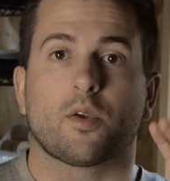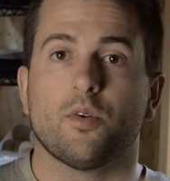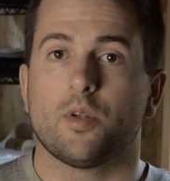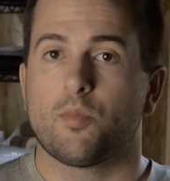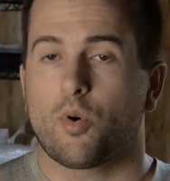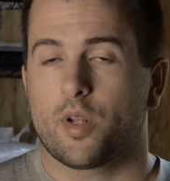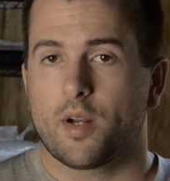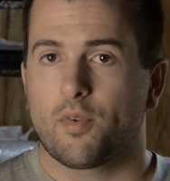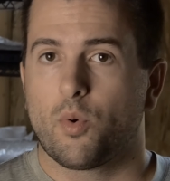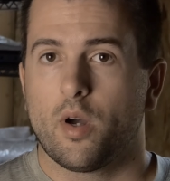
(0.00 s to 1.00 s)
Good morning,
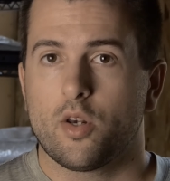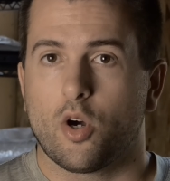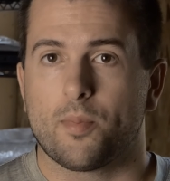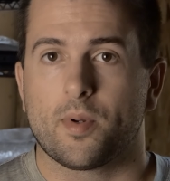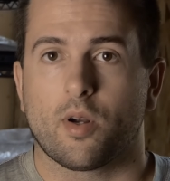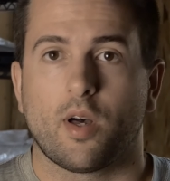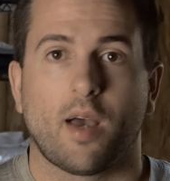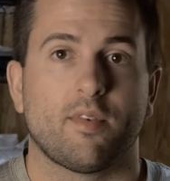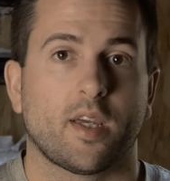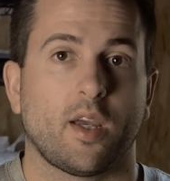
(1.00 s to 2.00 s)
everyone. Hope you're all
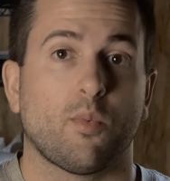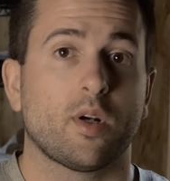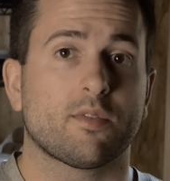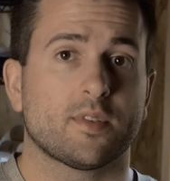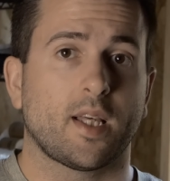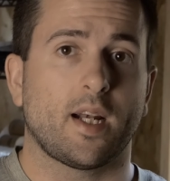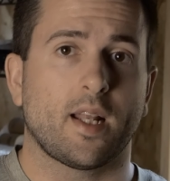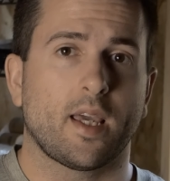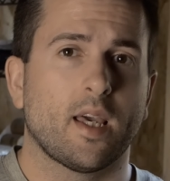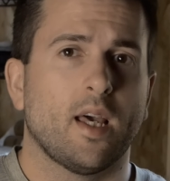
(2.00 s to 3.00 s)
having a wonderful day
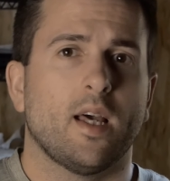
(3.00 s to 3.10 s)
today.